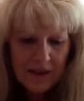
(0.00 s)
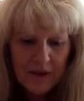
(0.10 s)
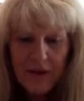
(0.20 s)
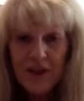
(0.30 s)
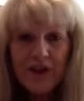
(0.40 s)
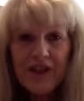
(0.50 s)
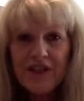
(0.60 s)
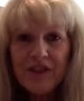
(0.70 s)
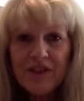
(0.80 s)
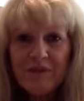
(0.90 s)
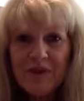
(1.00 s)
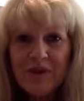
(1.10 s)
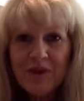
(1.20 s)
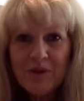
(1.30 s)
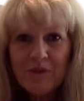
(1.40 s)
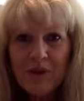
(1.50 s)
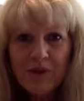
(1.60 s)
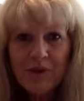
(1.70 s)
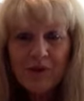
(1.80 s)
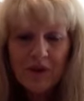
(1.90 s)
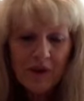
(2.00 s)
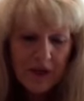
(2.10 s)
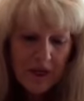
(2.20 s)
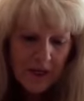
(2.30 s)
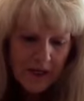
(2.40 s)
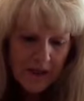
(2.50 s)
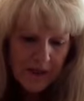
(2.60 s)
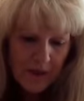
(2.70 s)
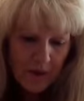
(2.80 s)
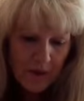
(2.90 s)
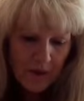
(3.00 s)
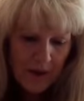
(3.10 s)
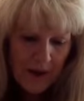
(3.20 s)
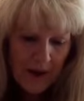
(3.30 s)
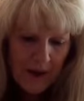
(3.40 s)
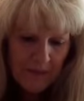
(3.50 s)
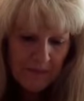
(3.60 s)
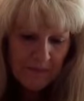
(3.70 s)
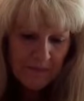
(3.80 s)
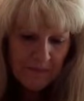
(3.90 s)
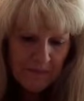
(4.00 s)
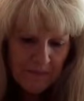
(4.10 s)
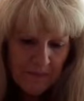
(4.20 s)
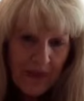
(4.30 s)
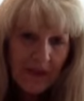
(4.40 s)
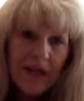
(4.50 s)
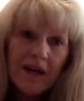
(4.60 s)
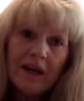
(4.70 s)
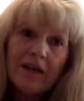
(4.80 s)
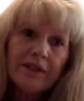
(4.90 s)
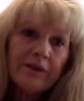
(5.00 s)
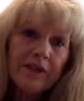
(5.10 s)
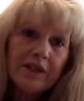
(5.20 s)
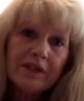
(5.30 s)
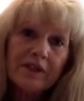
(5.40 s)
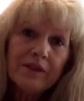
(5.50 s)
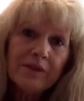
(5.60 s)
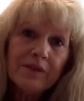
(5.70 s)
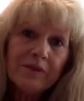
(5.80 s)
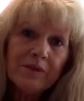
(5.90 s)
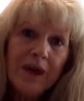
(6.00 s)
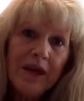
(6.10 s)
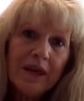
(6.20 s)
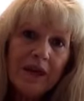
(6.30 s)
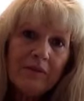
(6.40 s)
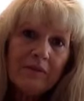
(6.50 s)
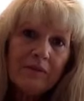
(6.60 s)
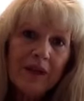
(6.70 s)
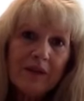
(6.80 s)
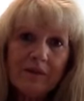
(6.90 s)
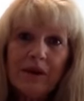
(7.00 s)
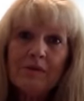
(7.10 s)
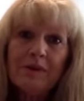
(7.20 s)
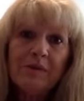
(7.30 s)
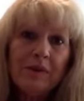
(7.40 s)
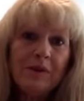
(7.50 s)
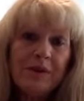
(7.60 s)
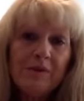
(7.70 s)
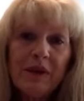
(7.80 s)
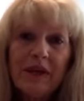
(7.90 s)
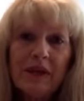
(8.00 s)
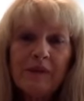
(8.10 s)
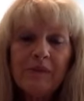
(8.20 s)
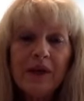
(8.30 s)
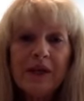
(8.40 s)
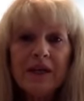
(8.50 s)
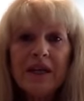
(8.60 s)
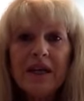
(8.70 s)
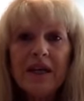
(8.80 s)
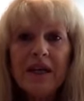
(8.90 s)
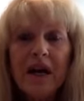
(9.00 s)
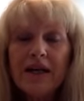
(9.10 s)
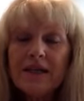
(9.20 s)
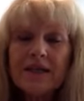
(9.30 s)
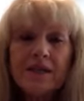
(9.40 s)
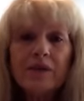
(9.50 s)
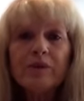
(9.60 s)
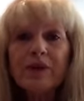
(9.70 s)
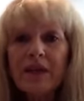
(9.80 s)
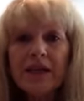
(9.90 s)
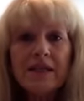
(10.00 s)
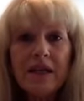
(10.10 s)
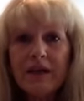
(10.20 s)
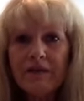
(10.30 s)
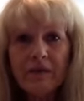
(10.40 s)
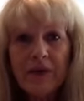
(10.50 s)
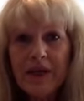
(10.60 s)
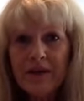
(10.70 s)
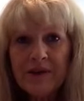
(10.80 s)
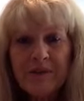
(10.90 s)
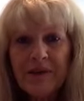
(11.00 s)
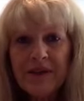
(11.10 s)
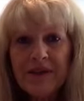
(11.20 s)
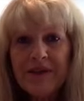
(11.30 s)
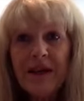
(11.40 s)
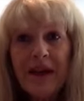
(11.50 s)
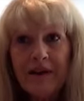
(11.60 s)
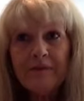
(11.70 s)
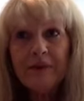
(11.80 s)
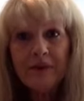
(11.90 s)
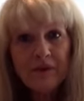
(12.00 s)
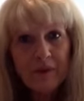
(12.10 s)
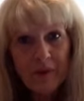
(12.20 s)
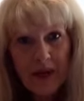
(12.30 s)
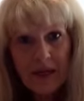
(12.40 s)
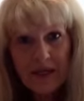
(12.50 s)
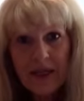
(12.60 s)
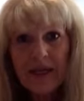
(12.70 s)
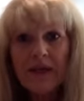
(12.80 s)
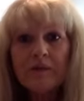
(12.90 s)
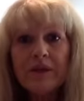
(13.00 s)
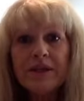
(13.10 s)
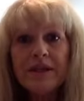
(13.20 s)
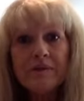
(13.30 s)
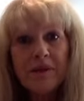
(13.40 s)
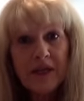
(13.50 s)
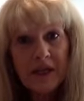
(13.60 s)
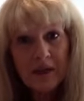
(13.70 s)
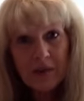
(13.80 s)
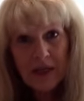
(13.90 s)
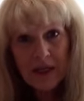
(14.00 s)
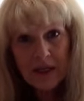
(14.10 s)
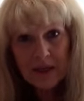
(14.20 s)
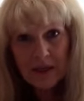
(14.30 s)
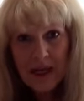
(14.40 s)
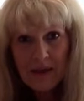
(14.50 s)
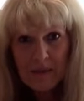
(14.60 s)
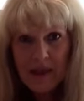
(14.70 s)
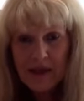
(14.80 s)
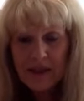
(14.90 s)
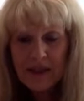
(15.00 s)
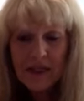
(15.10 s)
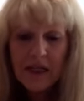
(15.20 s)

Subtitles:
her journey has just been so beautiful. So, yeah, I don't need to lose weight. I'm like where I'm supposed to be, but I can still relate to everyone else because I have been overweight, and I was in the beginning when I got the lap band.